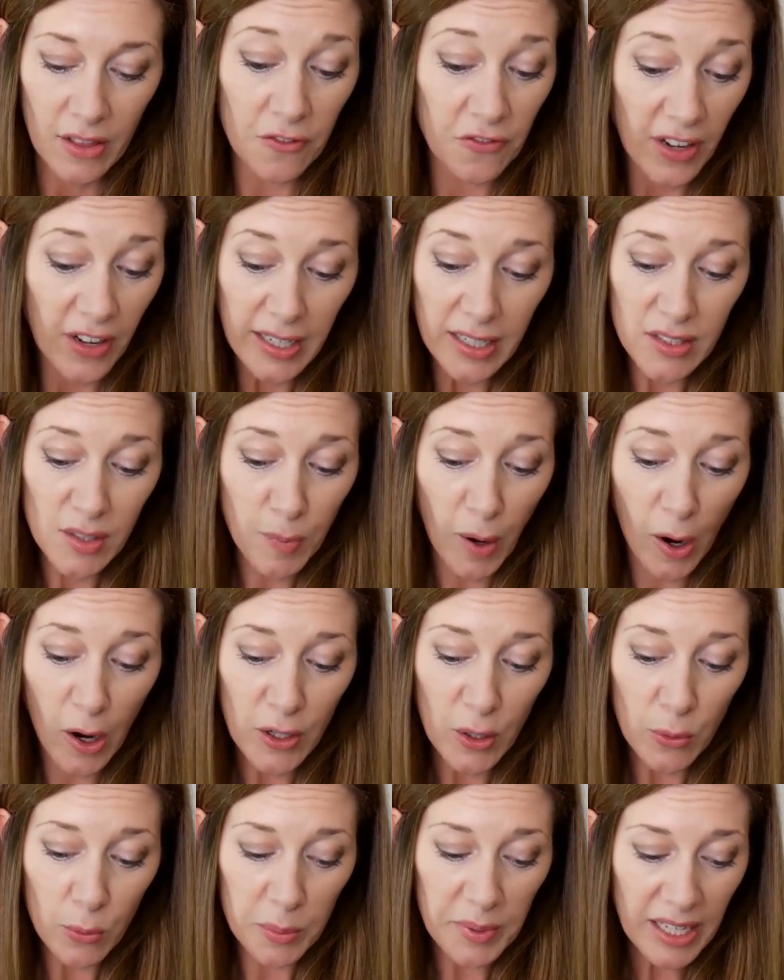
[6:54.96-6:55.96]
The finance
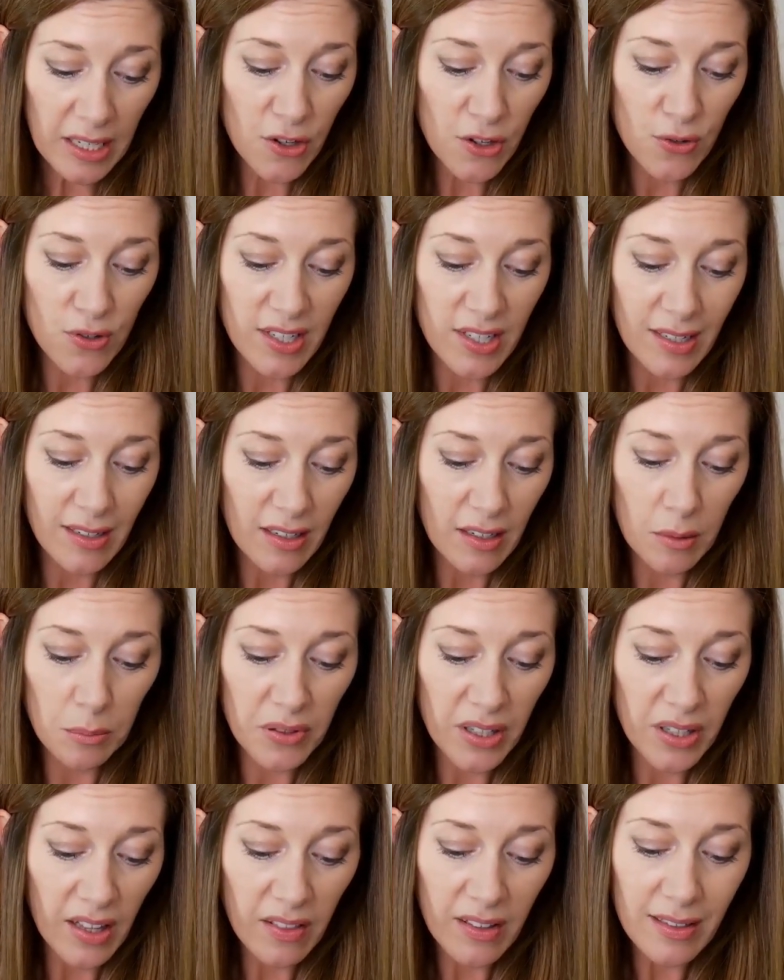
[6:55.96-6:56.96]
partner will be interested in a
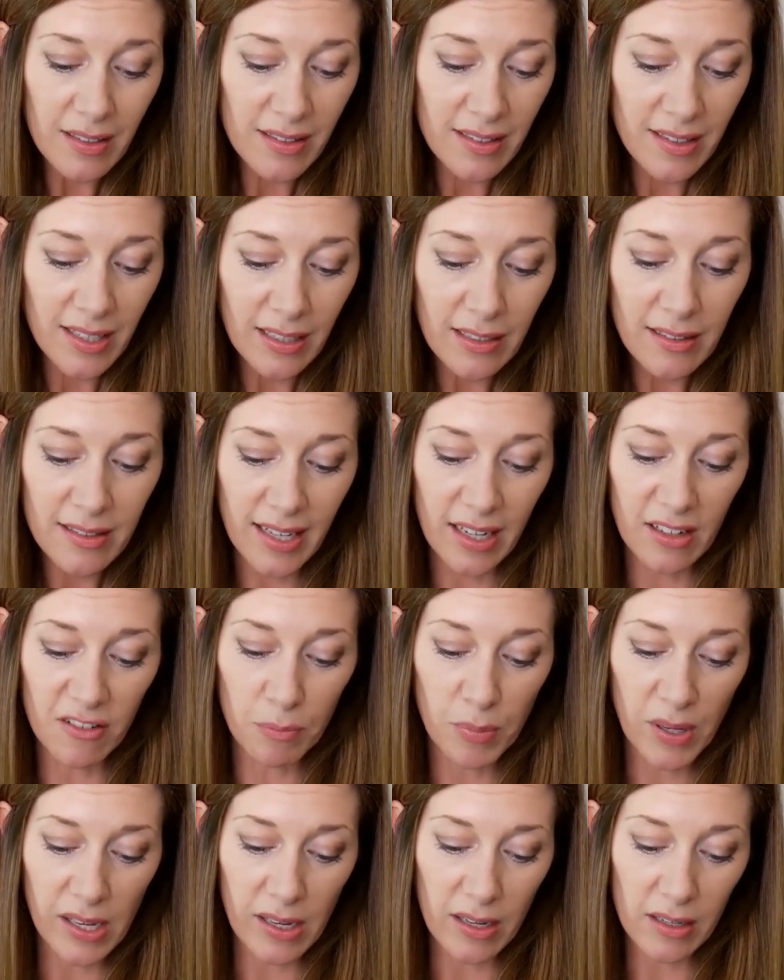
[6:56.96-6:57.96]
completely distinct
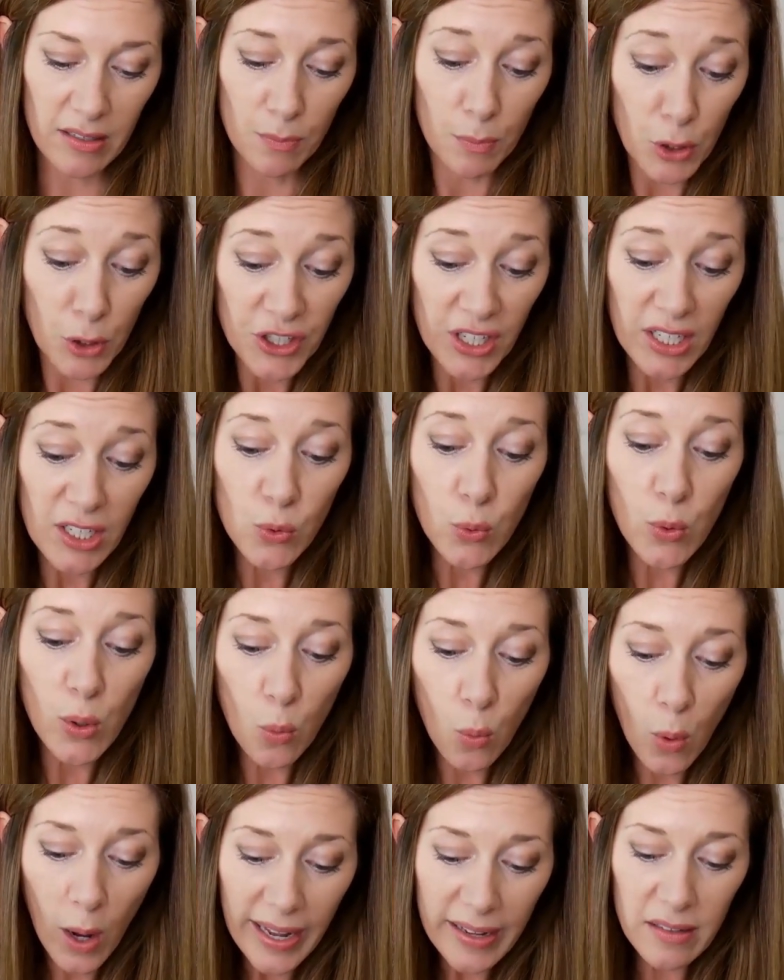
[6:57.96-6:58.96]
set of peaks, merging into
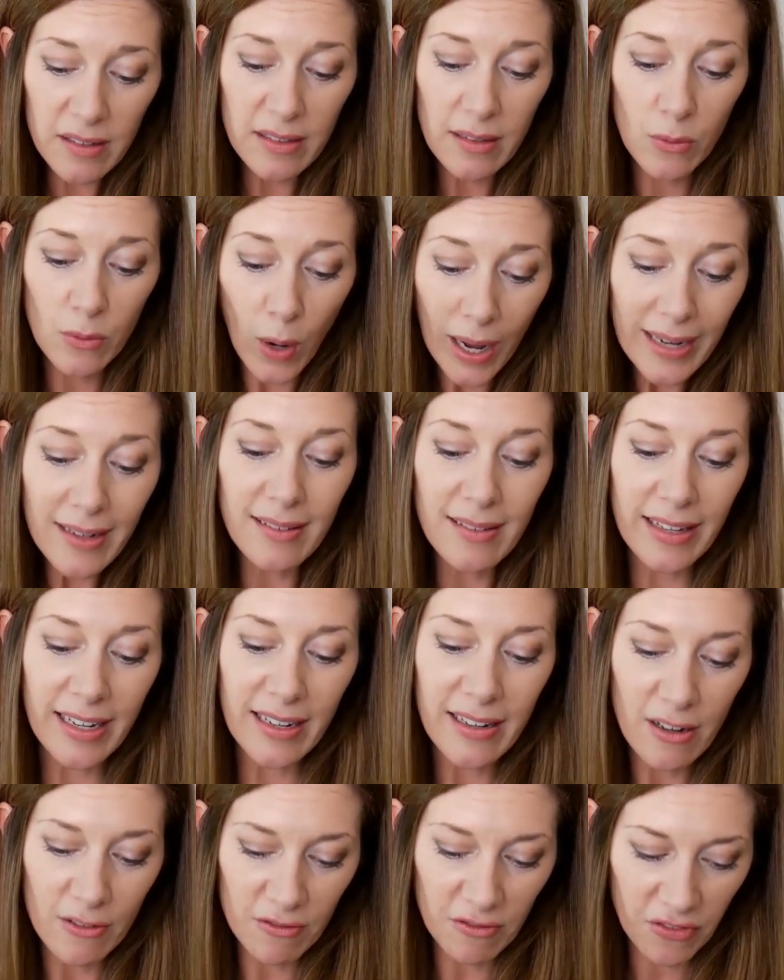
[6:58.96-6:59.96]
a
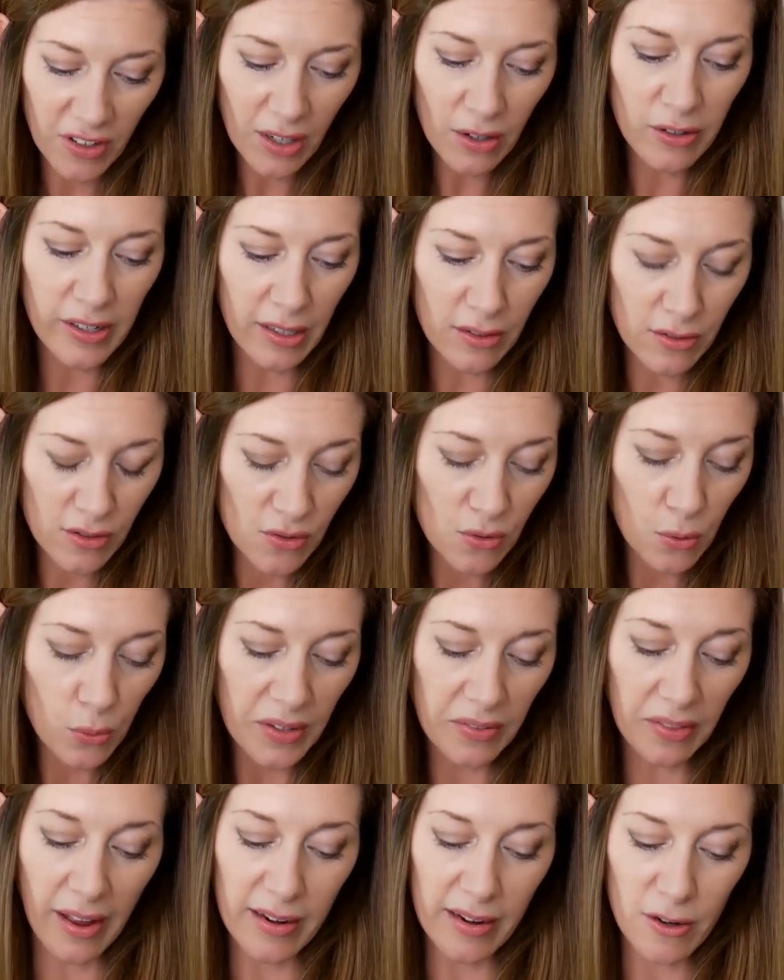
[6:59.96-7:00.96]
widely varying
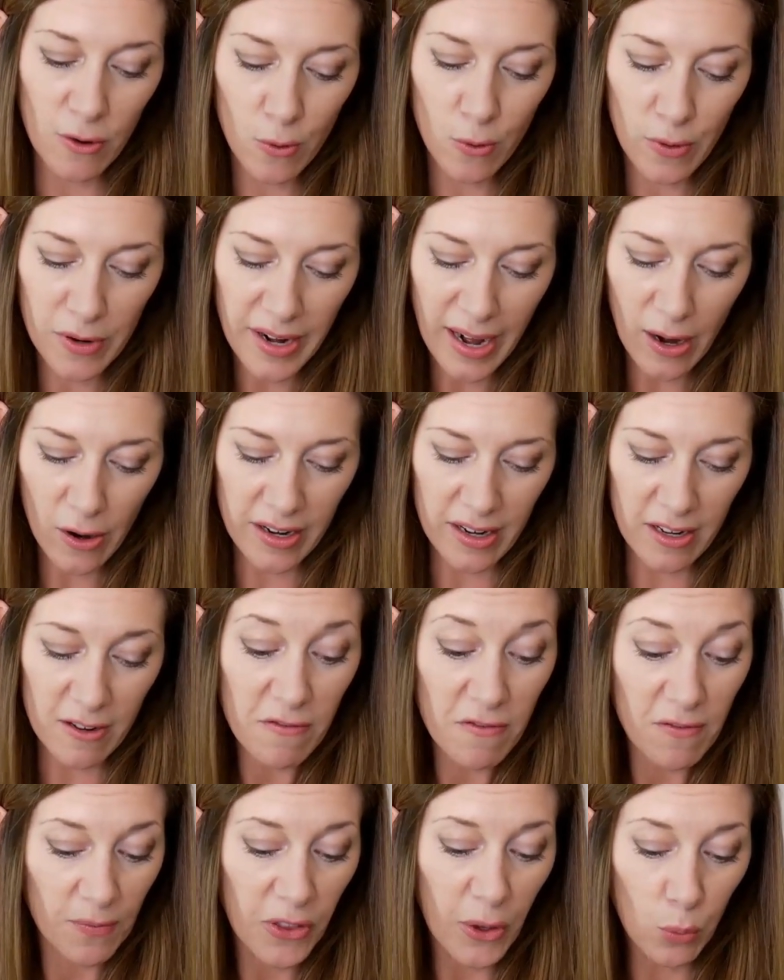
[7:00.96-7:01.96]
storyline or
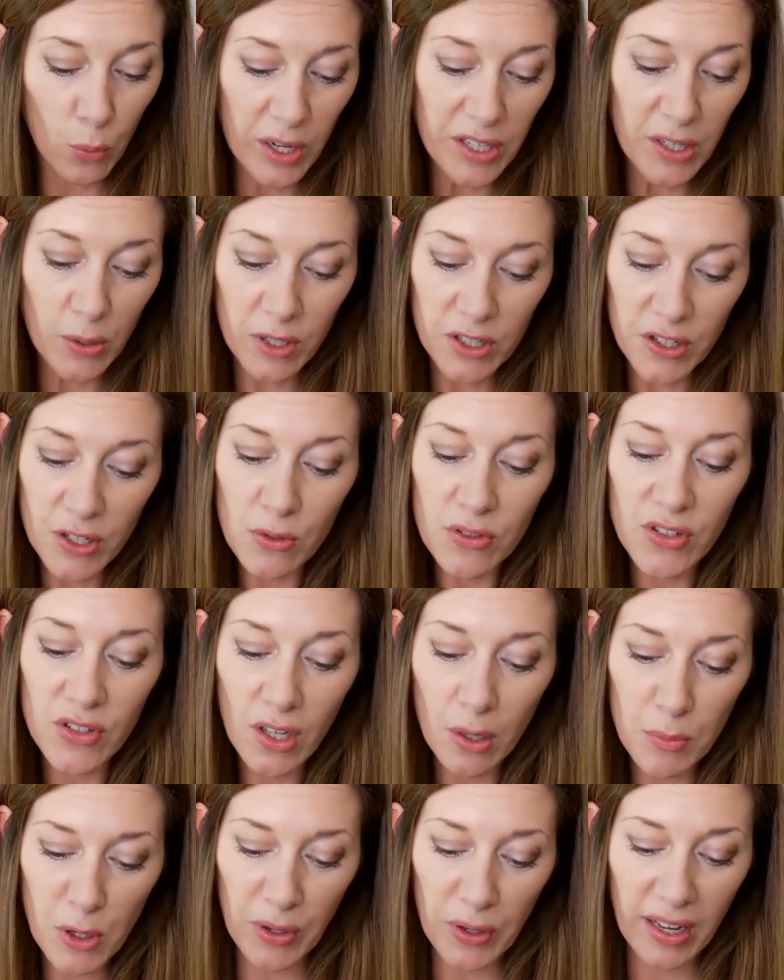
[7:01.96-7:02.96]
narrative than what you would use
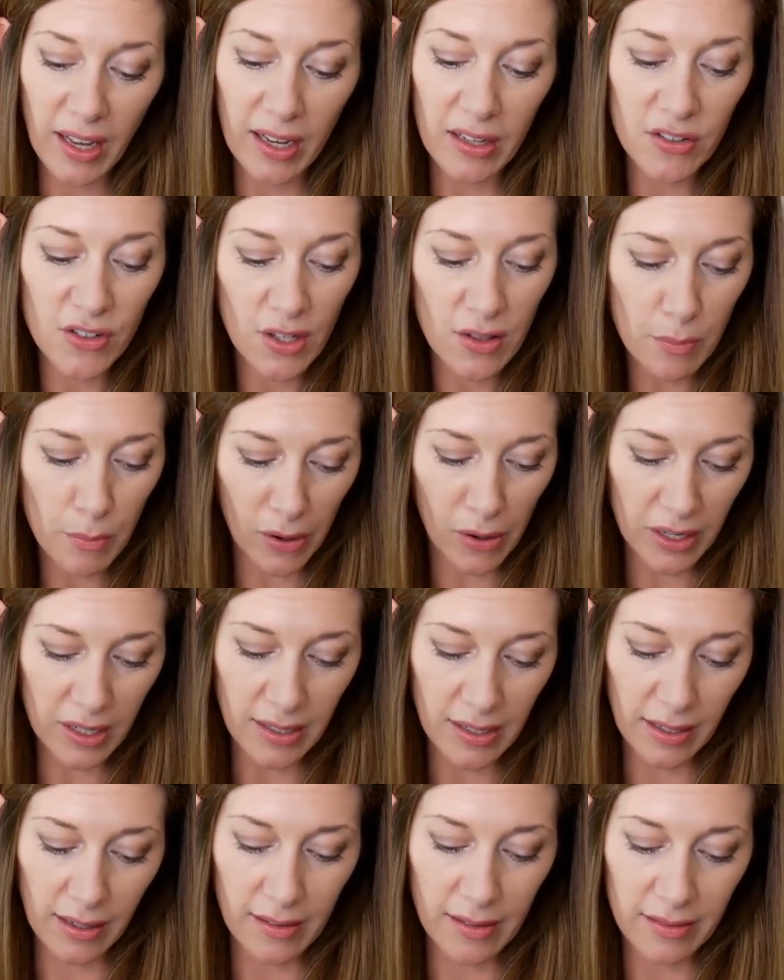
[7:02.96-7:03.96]
to communicate to the
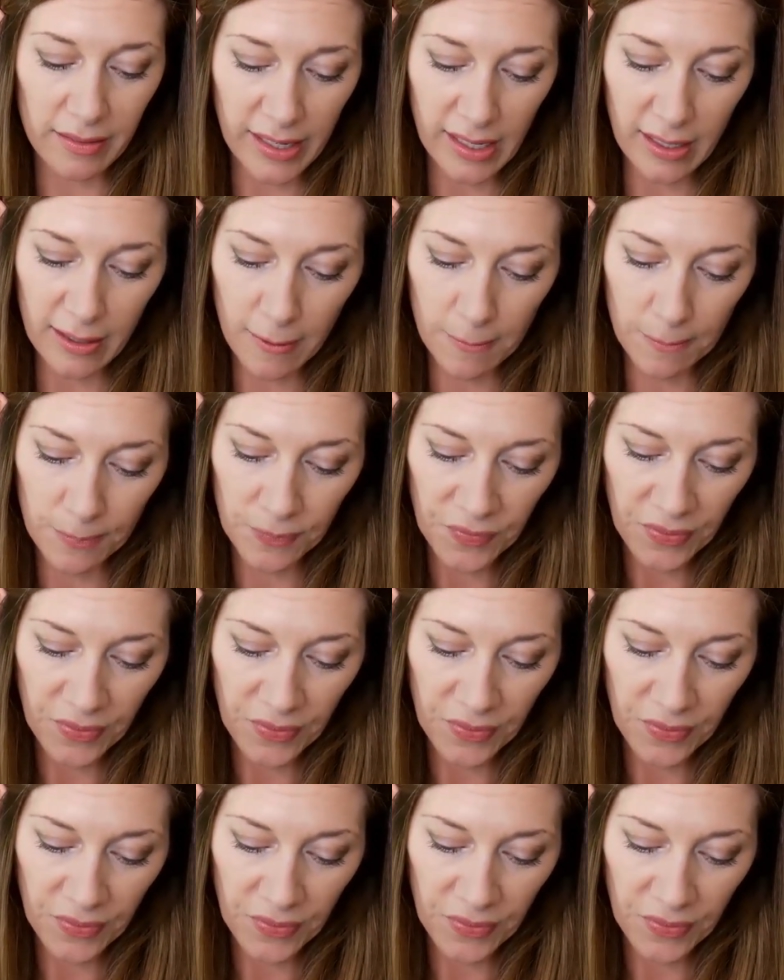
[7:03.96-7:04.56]
marketing lead.